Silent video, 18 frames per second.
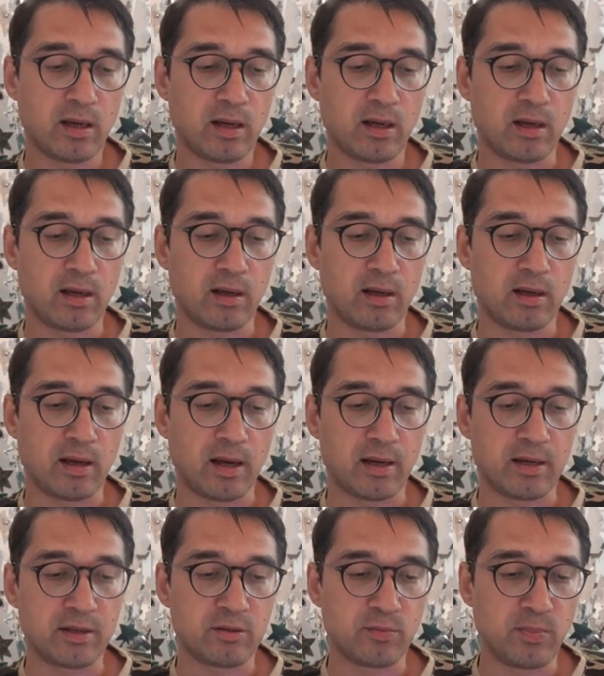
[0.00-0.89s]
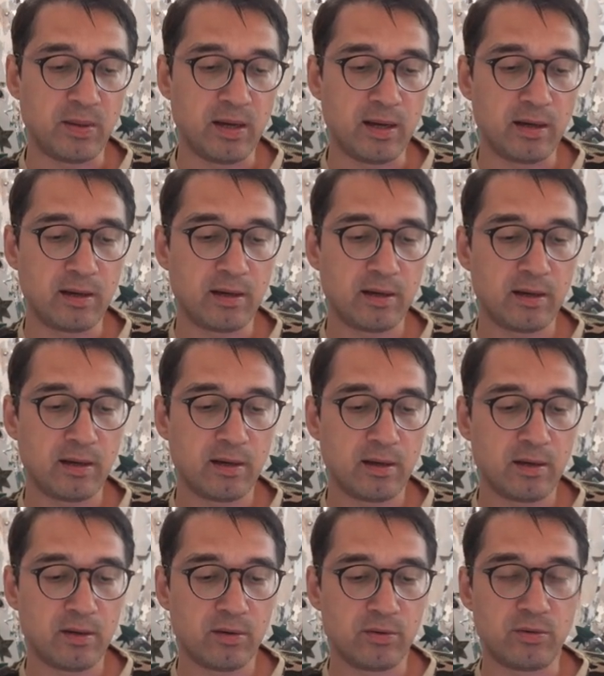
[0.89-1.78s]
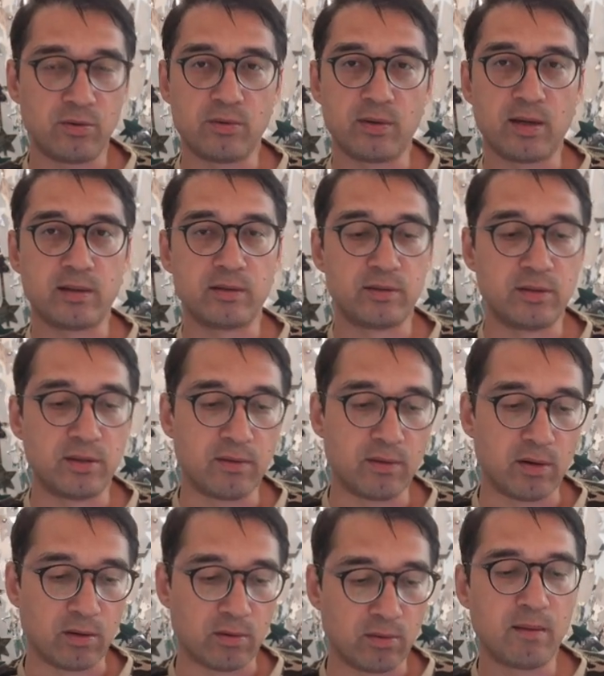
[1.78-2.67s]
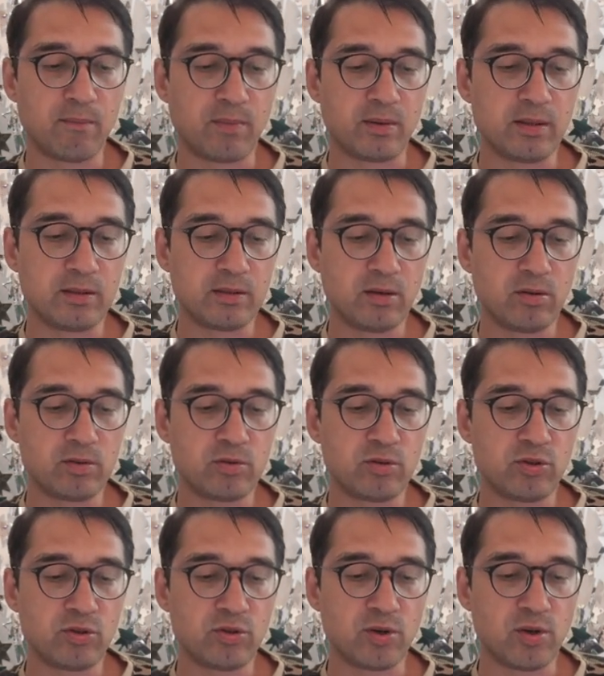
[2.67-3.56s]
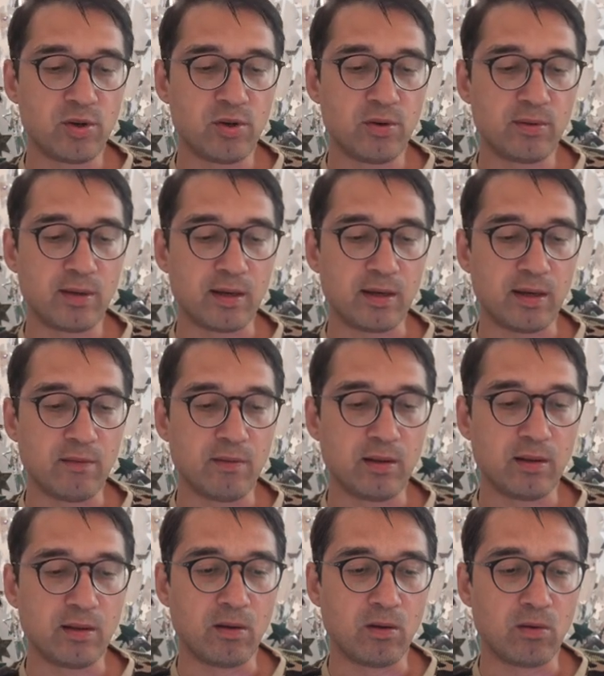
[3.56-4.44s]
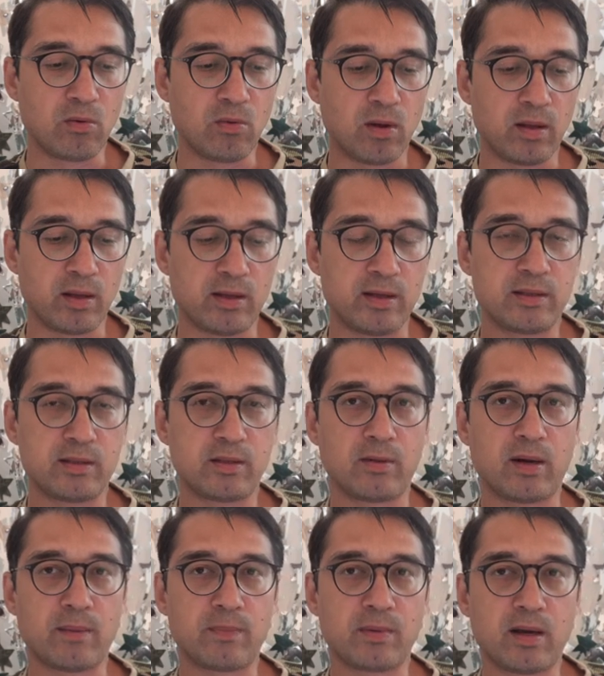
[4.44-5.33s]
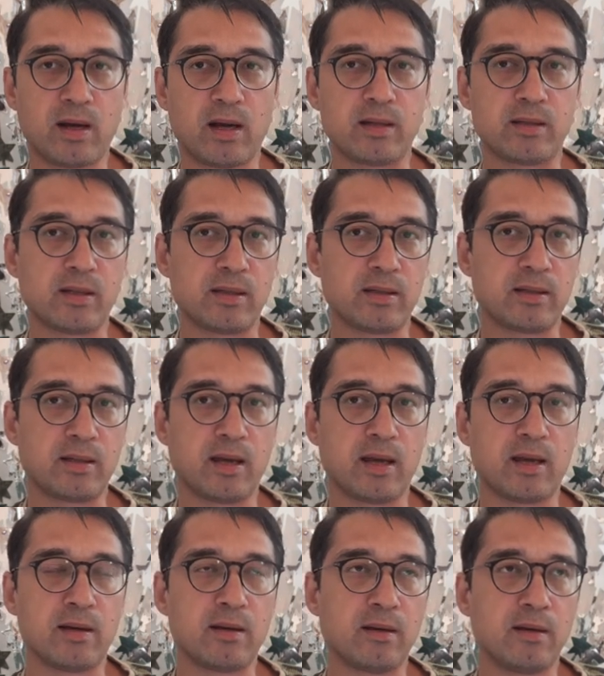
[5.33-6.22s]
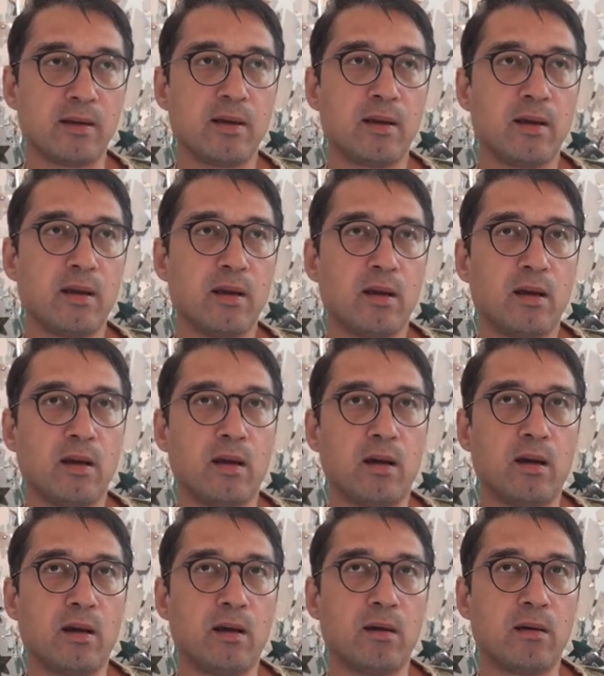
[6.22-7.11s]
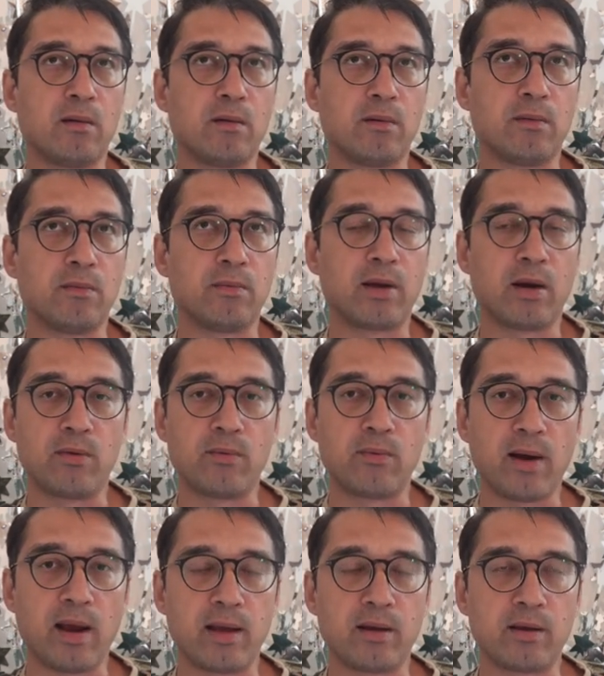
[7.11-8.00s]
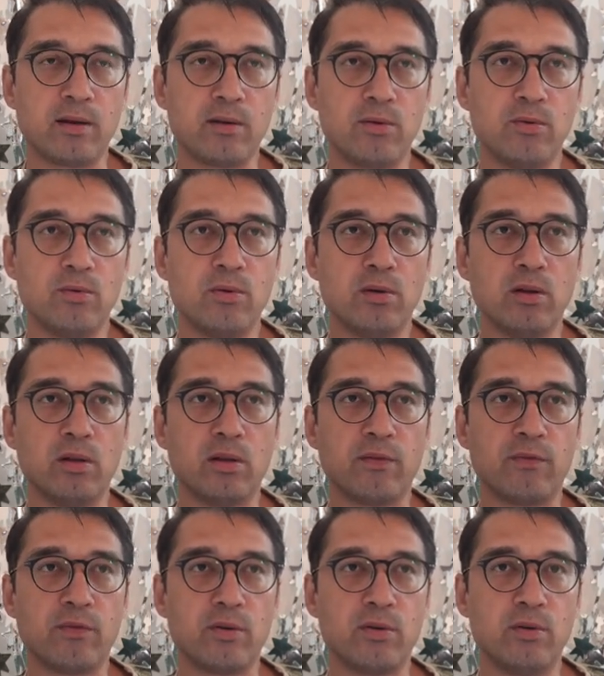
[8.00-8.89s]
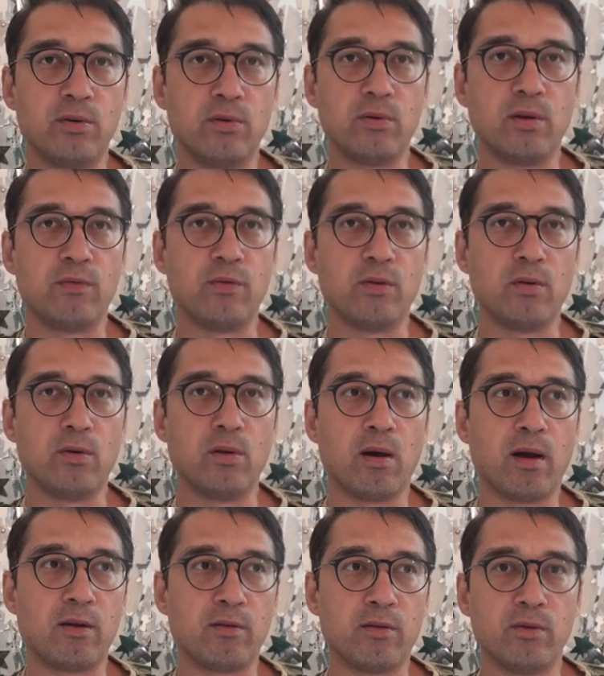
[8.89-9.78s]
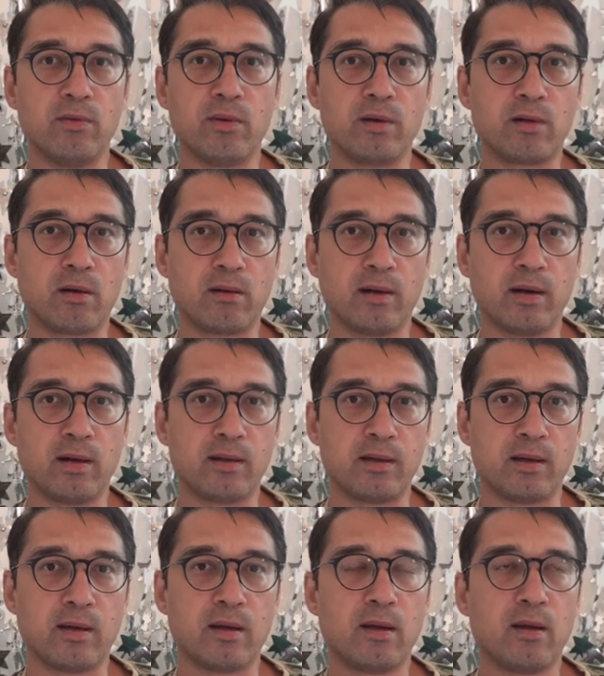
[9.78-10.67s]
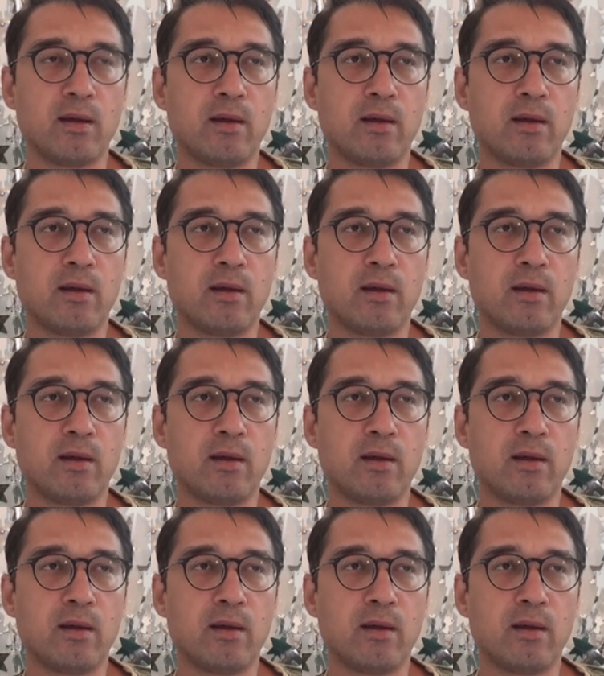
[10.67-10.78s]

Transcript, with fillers: uh, at its peak to then zero. But this goes to show you that even low quality scrap content can uh, can rank in Google if you if you know how to do it correctly.